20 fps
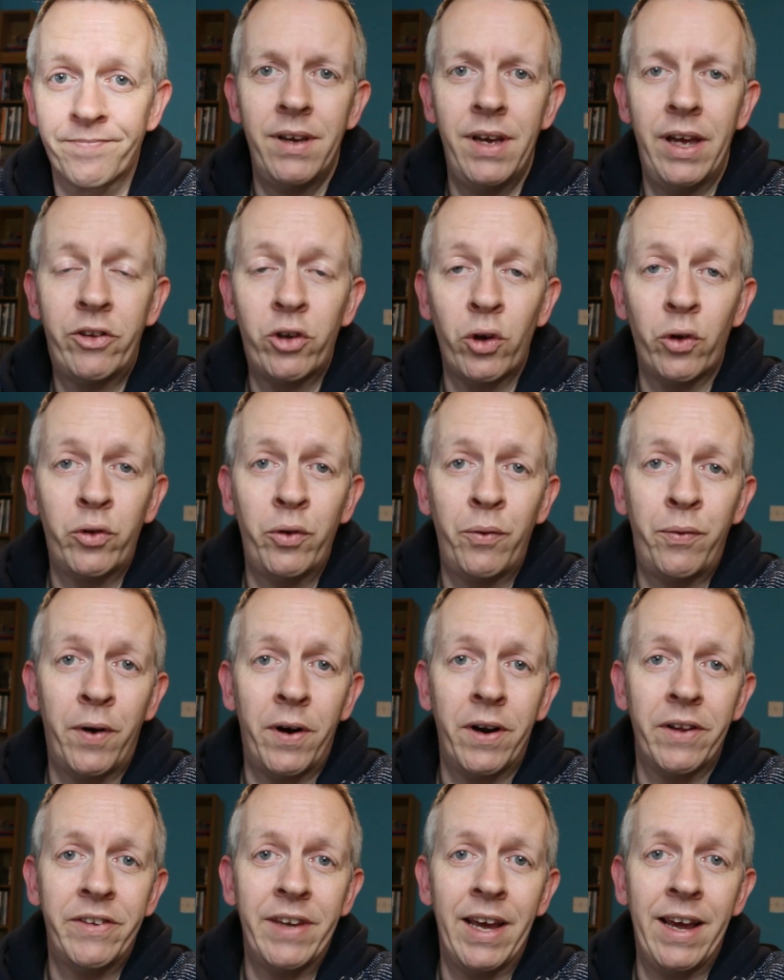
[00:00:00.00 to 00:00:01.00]
It's also
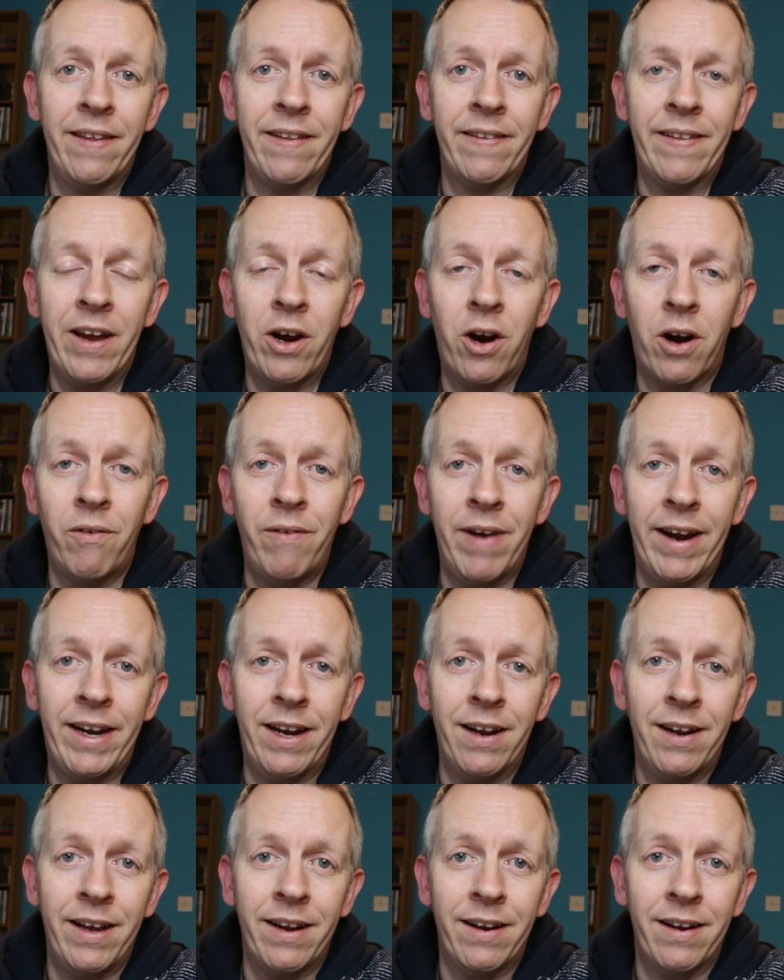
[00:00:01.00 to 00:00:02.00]
fair to say that they are
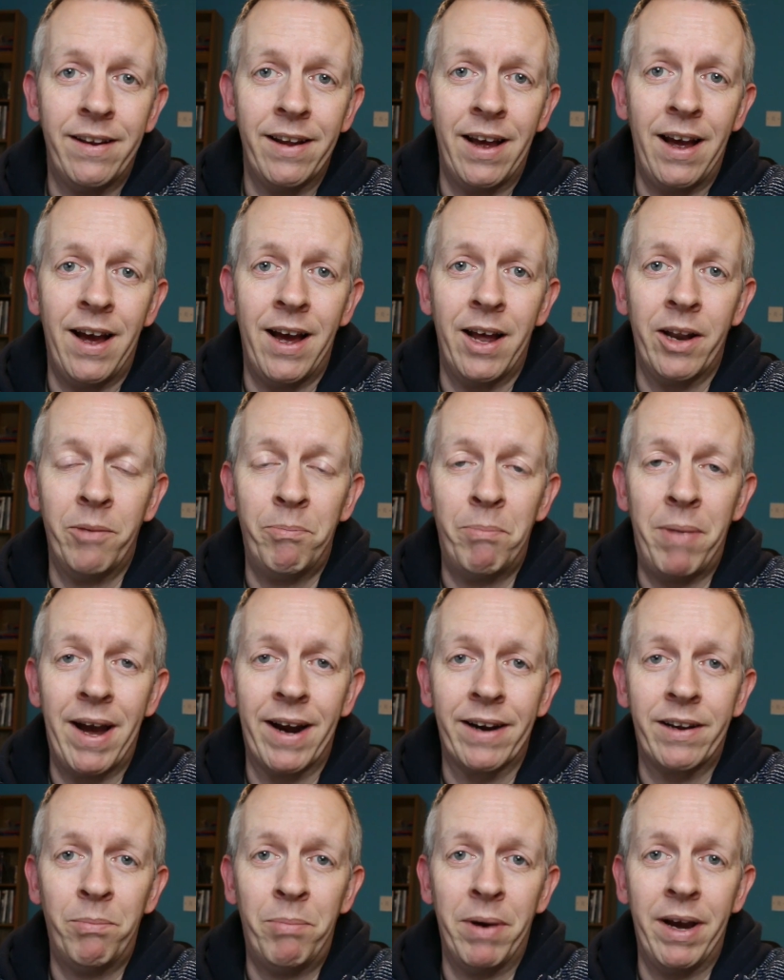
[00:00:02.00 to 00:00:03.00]
regulated and
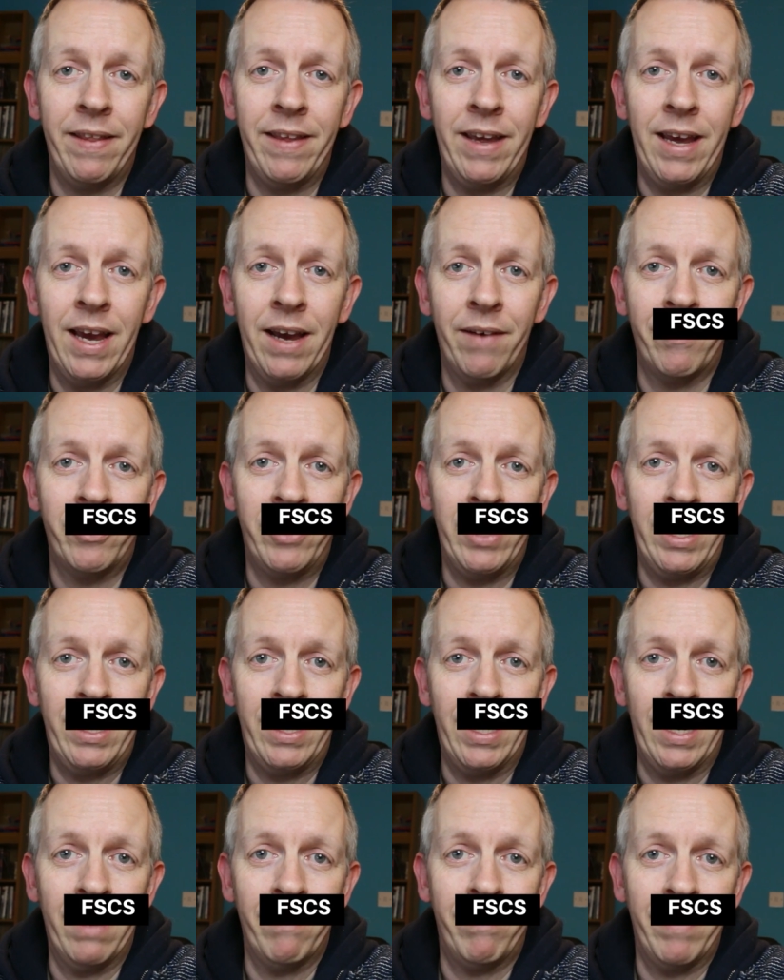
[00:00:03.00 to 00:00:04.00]
backed by the
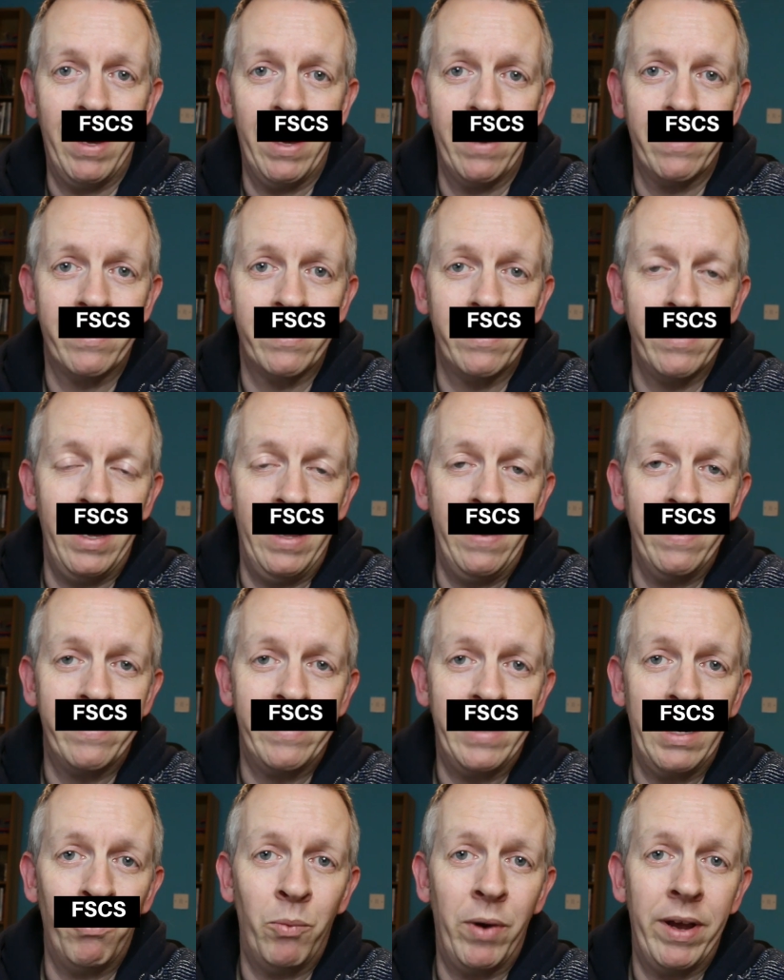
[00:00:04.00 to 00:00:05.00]
FCFS in the
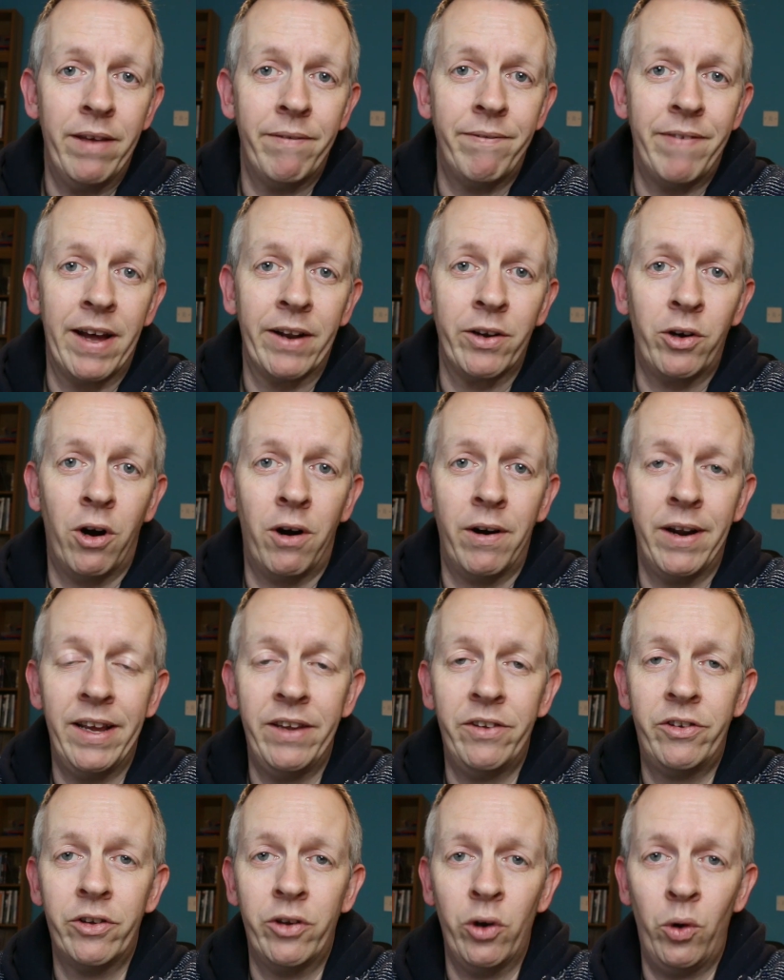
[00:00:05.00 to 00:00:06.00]
same way that Vanguard
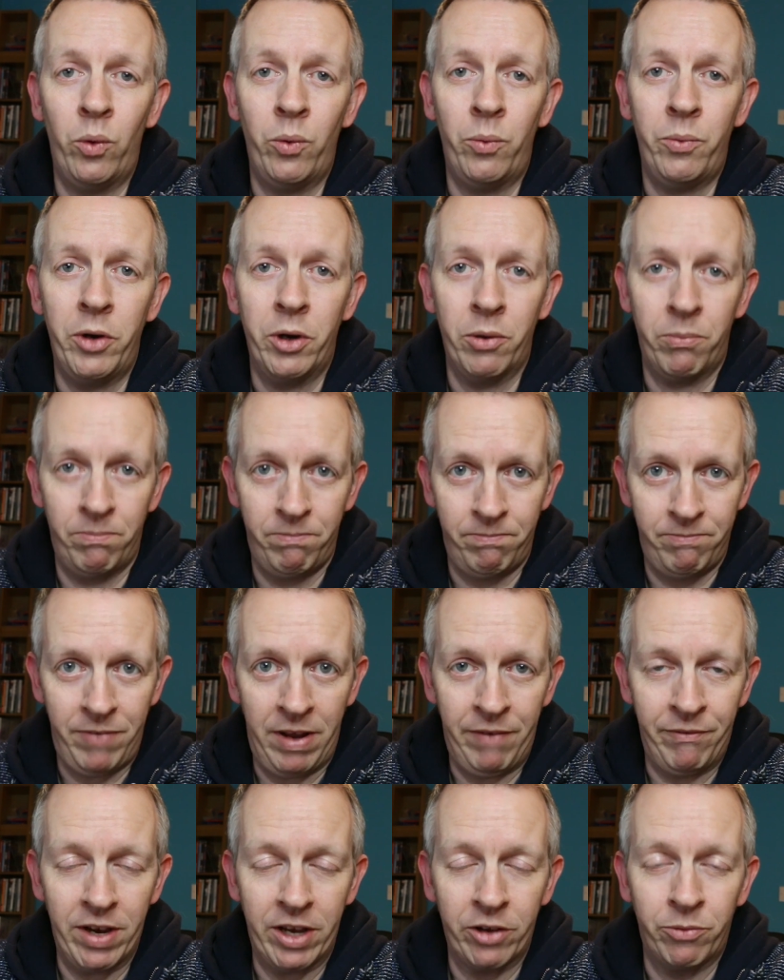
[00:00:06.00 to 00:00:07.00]
is, so your
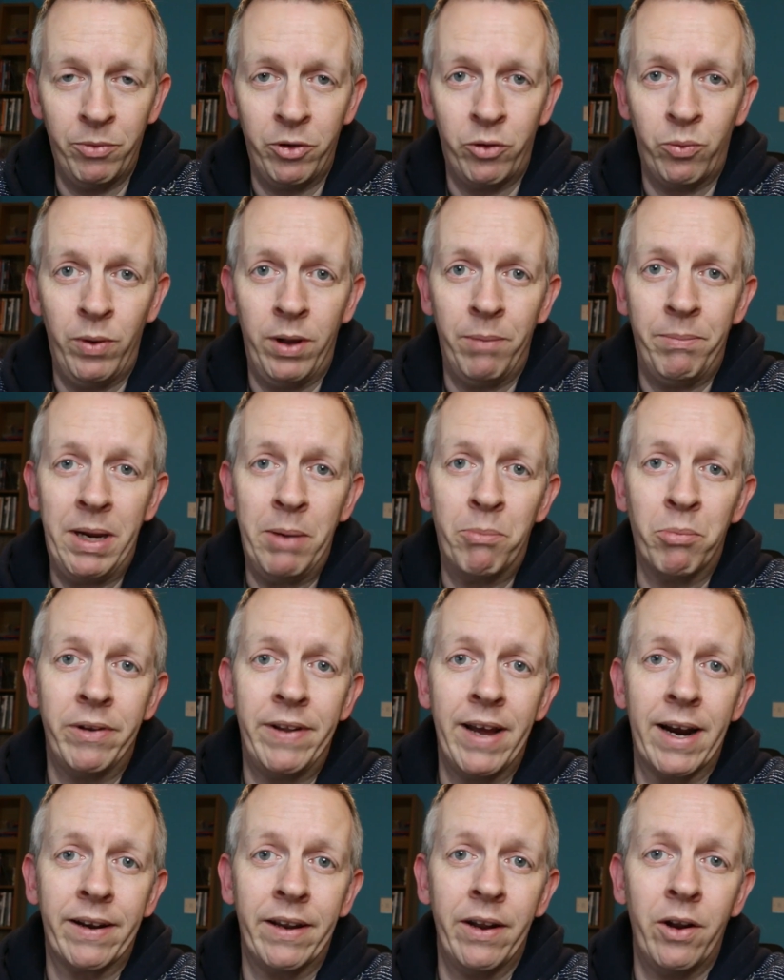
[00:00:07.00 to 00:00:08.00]
investments will be
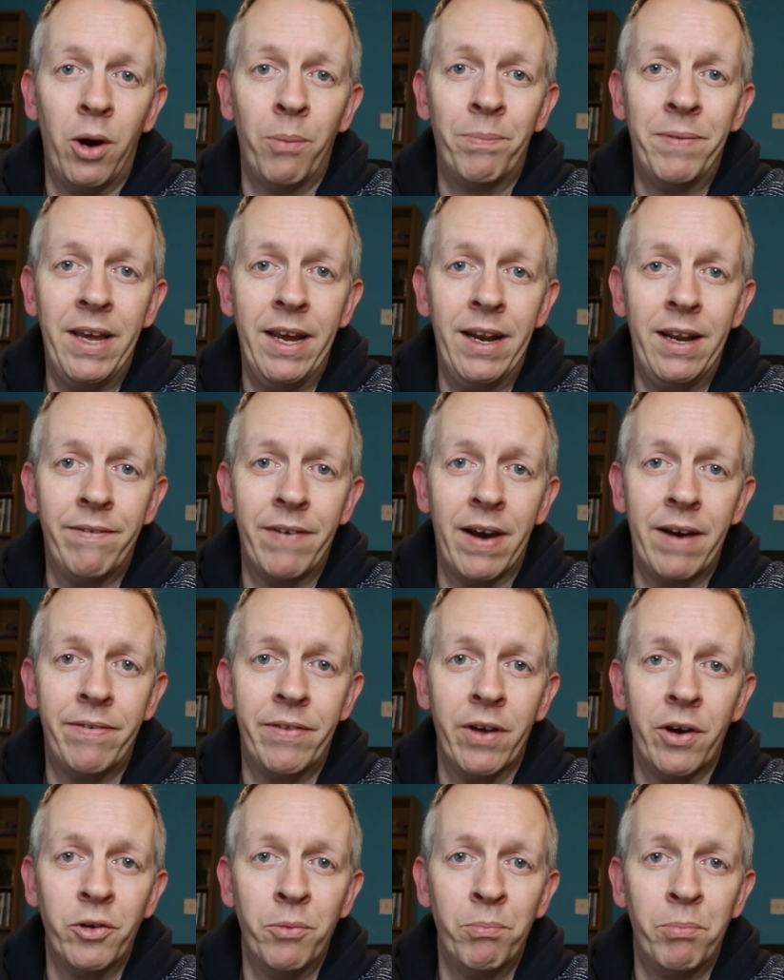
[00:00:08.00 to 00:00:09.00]
protected up to
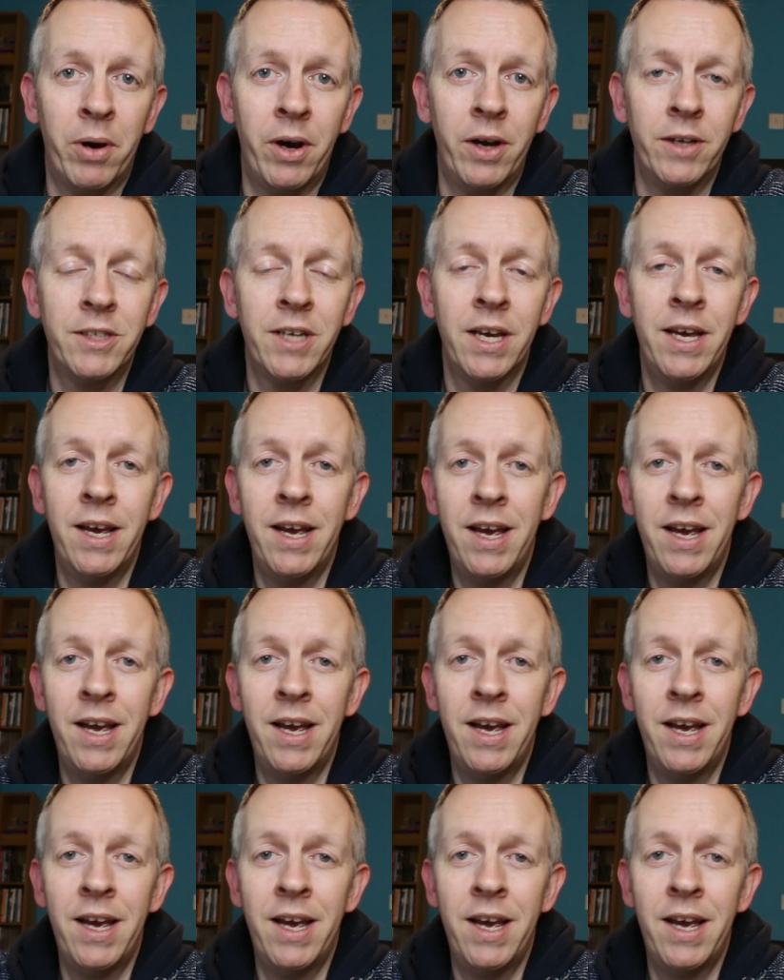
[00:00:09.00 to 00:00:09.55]
£85,000.